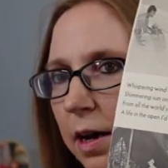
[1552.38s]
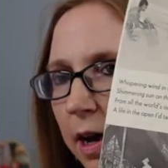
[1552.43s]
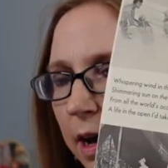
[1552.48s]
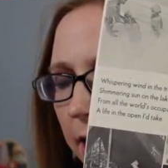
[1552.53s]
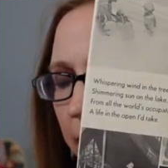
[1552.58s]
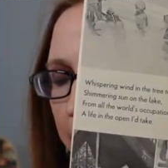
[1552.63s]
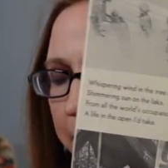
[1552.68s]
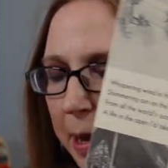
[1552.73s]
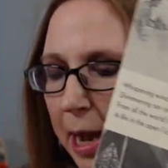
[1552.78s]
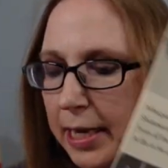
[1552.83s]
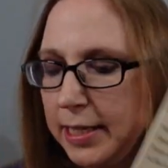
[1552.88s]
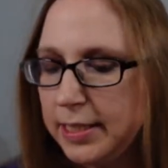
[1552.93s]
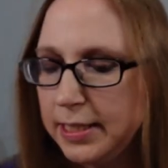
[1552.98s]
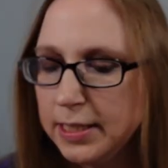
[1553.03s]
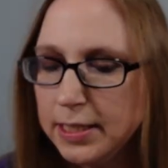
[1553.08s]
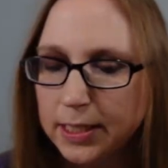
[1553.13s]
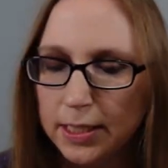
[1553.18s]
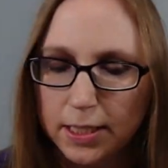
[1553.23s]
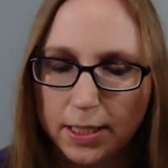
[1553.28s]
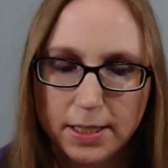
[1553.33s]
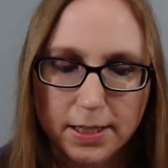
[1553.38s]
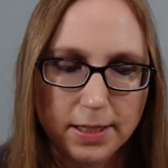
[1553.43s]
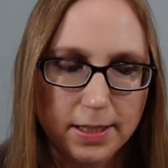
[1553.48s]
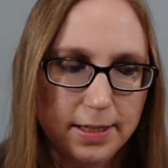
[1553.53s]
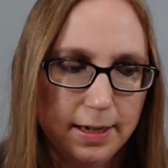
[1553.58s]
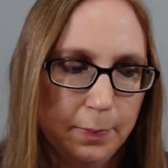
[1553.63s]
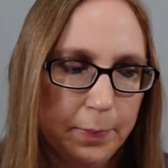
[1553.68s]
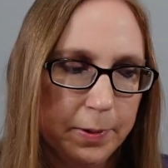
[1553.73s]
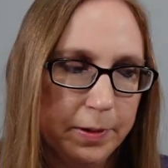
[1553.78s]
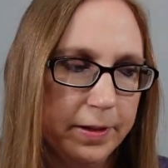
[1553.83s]
Um, I did list this
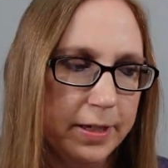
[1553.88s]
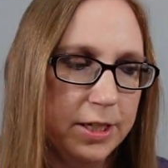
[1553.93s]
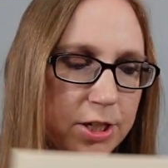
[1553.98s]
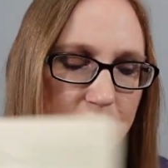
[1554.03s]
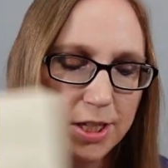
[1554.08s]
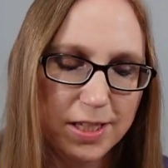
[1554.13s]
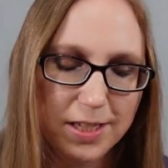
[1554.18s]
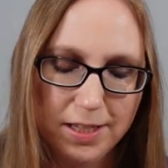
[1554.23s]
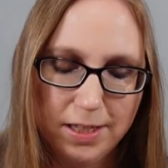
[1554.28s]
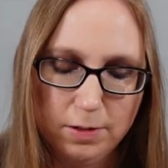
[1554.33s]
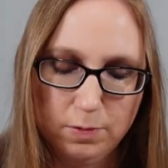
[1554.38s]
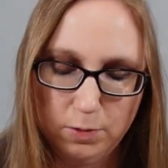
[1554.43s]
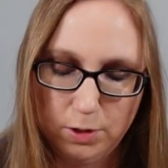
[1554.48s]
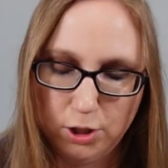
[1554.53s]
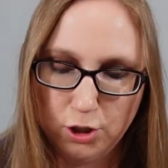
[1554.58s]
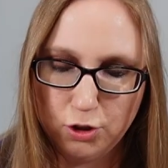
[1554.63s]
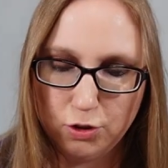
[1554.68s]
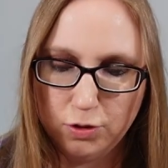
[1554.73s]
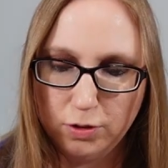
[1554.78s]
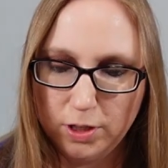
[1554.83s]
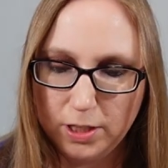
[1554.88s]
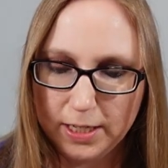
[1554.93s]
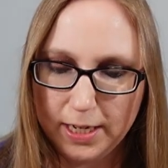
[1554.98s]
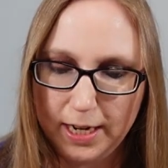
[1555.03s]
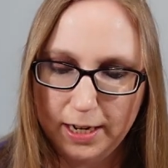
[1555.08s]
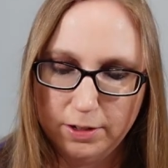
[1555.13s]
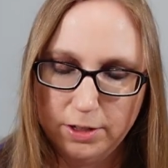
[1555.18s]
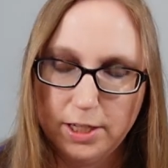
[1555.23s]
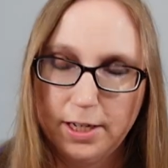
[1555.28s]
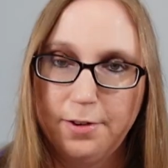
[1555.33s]
separately just since it was Girl
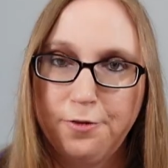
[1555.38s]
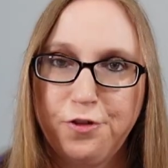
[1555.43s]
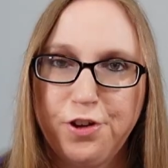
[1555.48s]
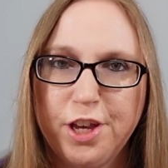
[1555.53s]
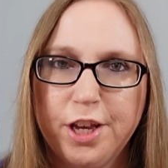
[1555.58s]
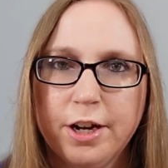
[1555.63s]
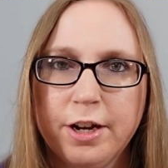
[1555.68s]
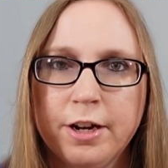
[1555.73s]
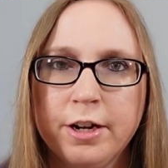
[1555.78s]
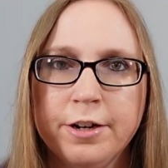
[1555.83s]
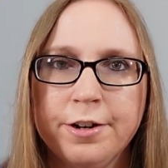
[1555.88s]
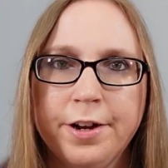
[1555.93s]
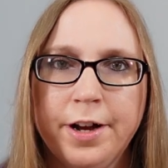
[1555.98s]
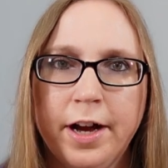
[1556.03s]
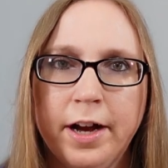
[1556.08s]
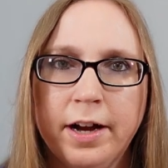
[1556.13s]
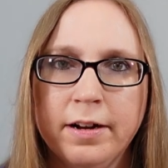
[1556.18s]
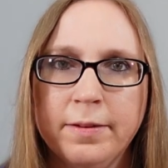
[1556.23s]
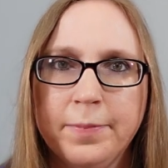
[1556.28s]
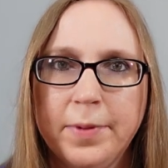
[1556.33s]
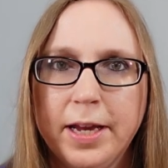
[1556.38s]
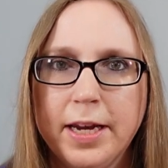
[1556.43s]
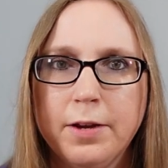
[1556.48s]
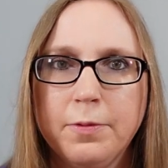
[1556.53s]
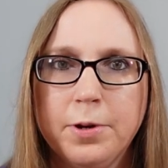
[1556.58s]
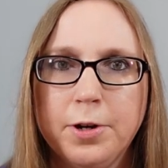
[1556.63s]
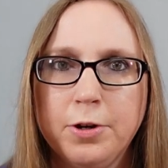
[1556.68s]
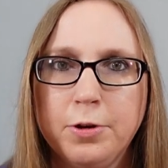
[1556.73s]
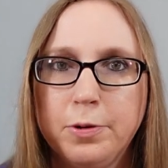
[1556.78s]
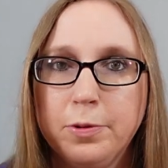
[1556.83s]
Scouts. I figured um,
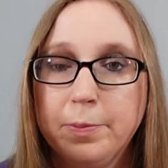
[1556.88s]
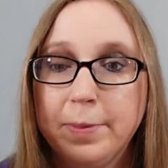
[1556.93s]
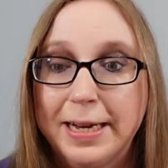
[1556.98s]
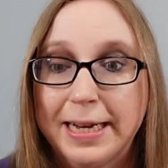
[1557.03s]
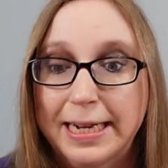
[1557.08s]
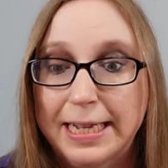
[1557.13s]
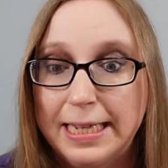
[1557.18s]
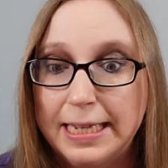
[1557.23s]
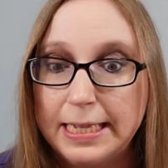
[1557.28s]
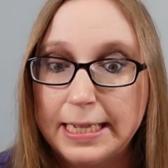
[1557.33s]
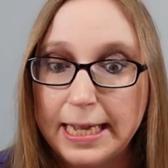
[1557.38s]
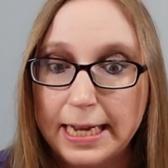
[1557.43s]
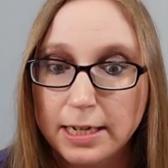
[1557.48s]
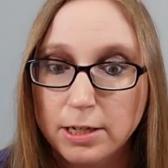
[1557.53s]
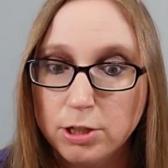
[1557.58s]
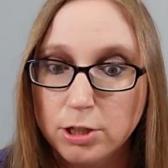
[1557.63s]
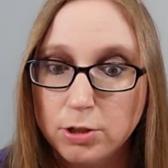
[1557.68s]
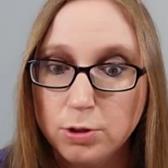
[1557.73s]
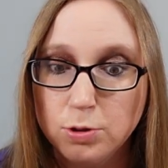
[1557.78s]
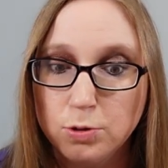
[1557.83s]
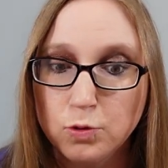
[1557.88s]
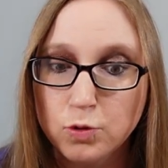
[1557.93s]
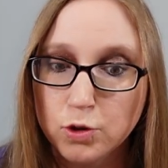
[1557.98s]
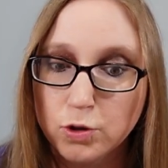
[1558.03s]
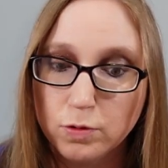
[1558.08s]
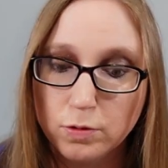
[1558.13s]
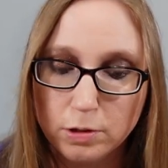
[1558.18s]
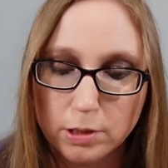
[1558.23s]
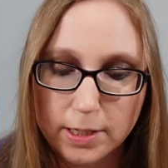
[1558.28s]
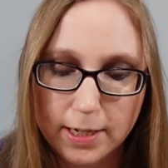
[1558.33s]
anyone who might collect old
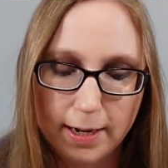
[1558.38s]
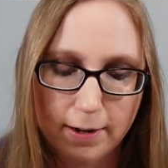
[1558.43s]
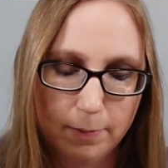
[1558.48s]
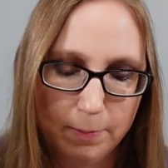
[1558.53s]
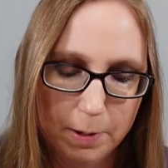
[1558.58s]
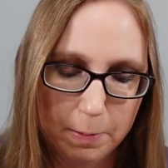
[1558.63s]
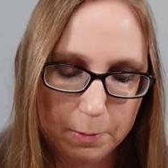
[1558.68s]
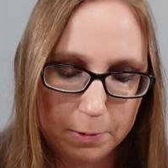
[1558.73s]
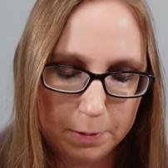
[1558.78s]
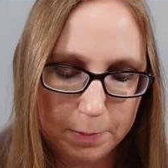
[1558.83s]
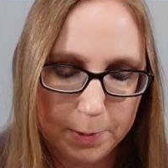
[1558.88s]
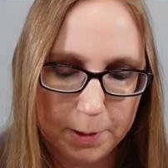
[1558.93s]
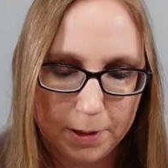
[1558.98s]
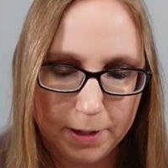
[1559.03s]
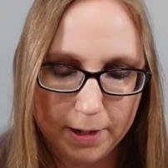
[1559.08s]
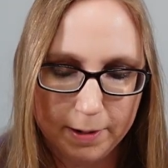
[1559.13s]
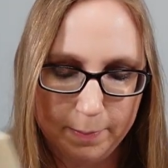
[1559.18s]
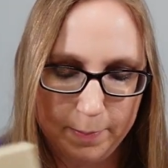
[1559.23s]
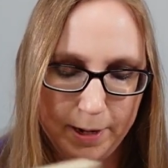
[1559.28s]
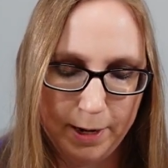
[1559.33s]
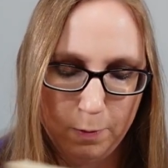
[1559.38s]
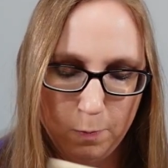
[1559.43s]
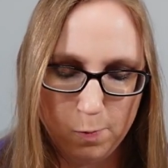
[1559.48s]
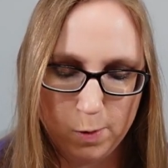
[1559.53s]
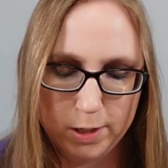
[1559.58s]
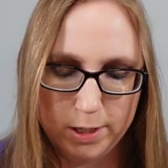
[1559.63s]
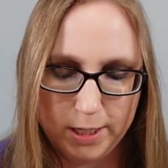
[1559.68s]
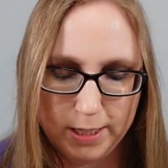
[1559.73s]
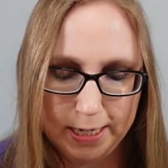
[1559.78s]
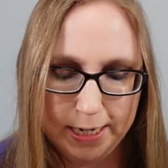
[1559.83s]
Girl Scout memorabilia might
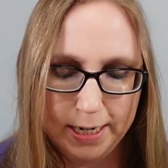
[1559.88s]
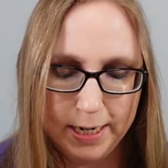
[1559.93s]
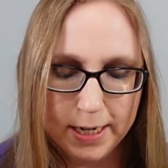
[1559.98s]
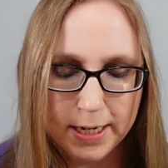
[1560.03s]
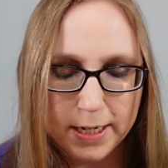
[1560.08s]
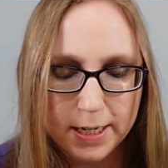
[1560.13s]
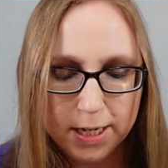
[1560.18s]
want it.